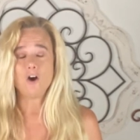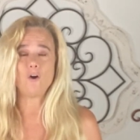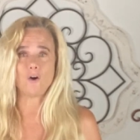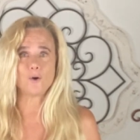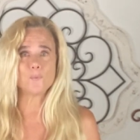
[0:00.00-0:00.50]

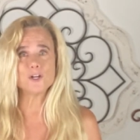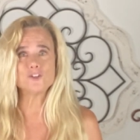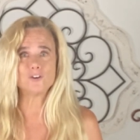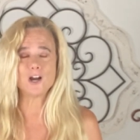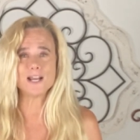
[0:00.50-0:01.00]
or we
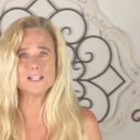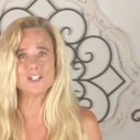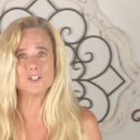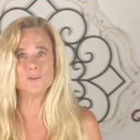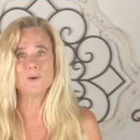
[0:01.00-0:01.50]
try
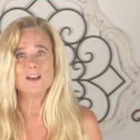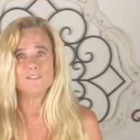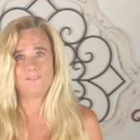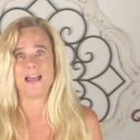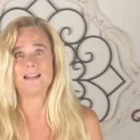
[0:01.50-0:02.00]
to
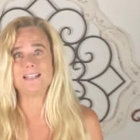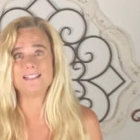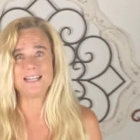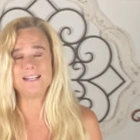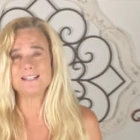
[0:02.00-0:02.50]

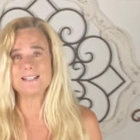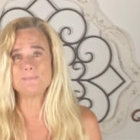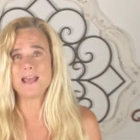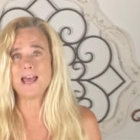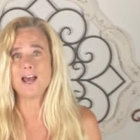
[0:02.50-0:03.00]
validate it
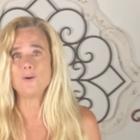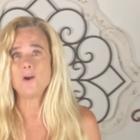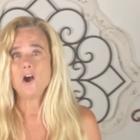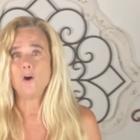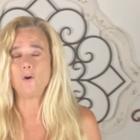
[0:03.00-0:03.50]
somehow,
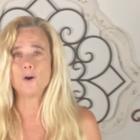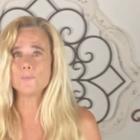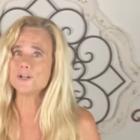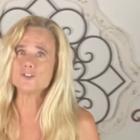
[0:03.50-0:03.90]
or we